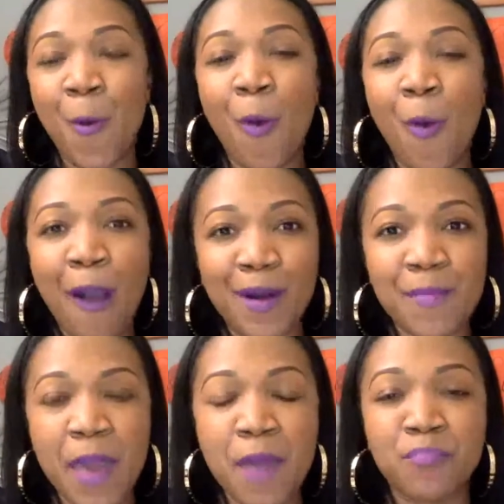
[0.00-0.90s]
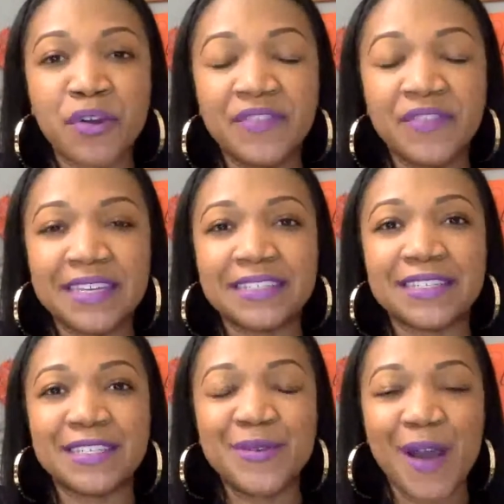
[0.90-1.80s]
welcome and
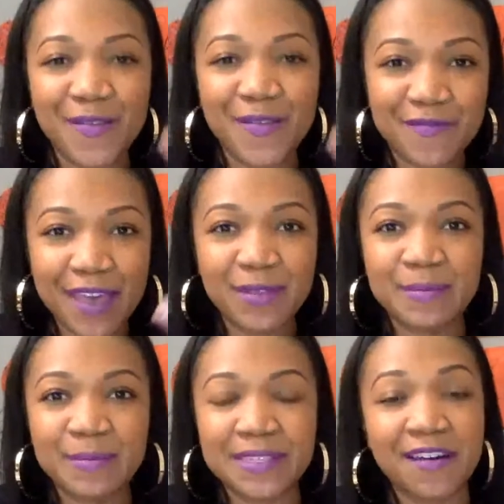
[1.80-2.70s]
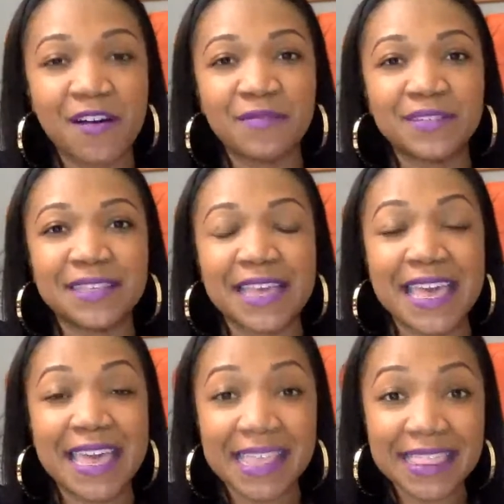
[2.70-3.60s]
privileged to unveil themselves
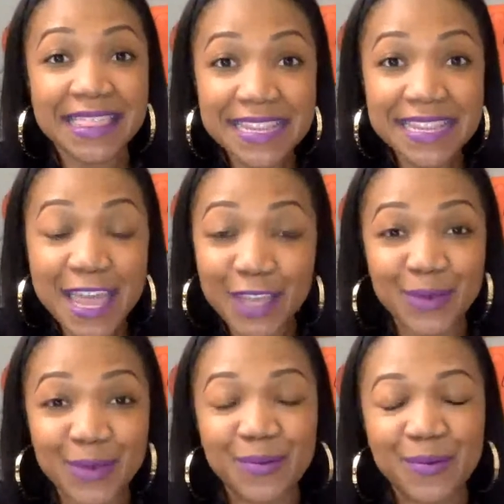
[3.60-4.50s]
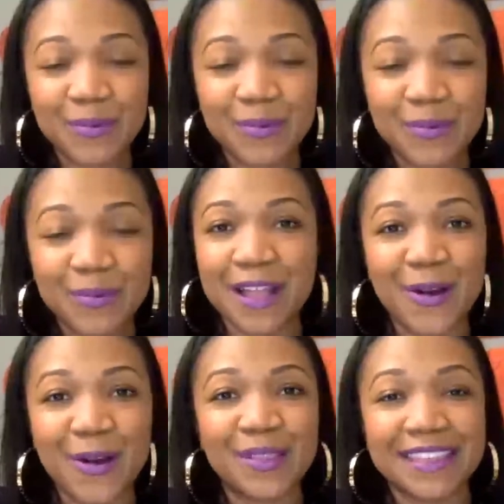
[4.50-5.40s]
in the NICU, which is what I
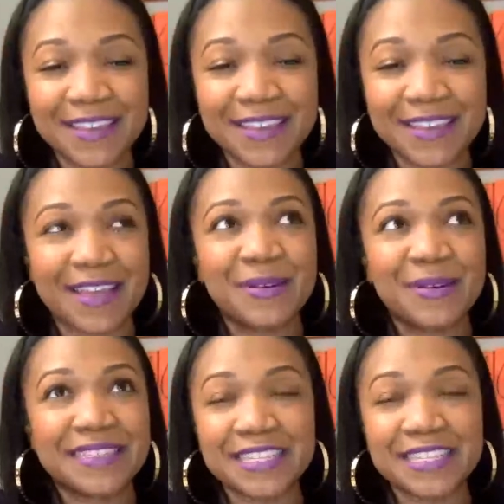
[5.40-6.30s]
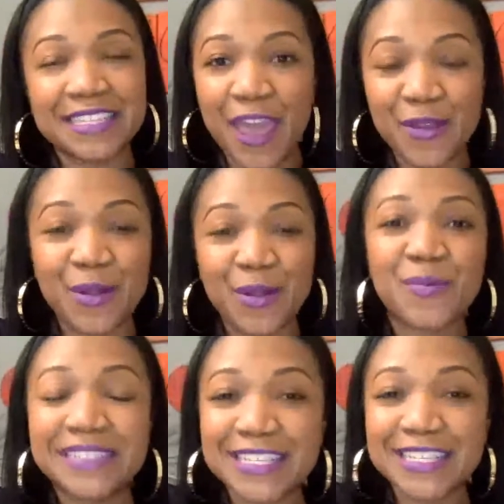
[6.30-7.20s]
call the neonatal intensive care unit,
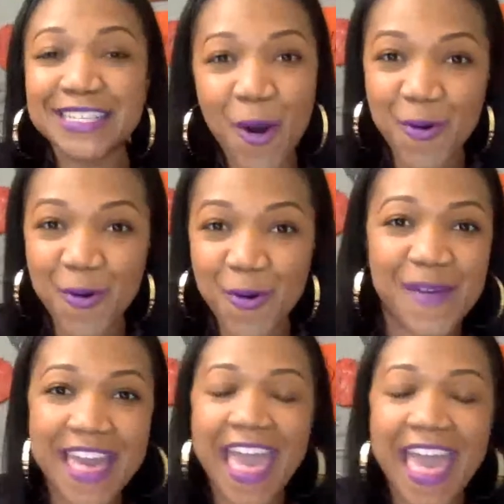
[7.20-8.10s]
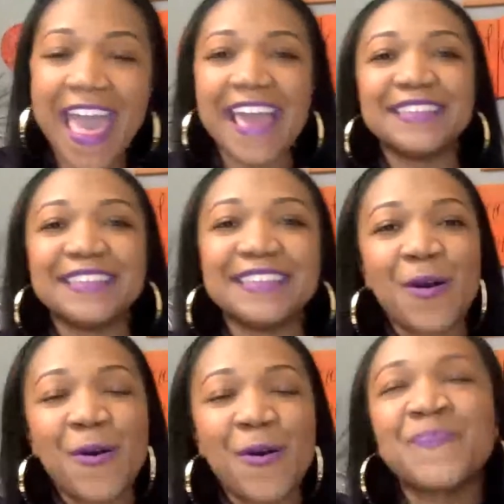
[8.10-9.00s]
which is home. And
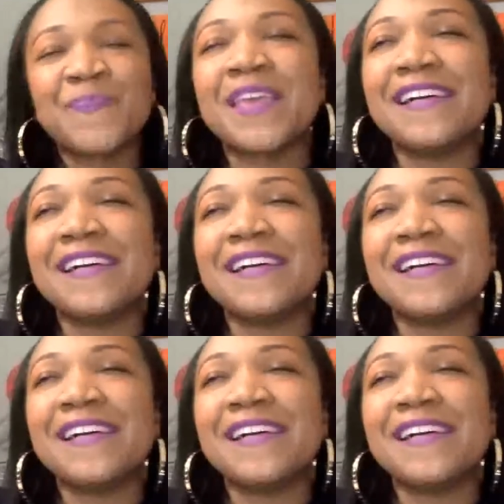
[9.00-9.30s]
so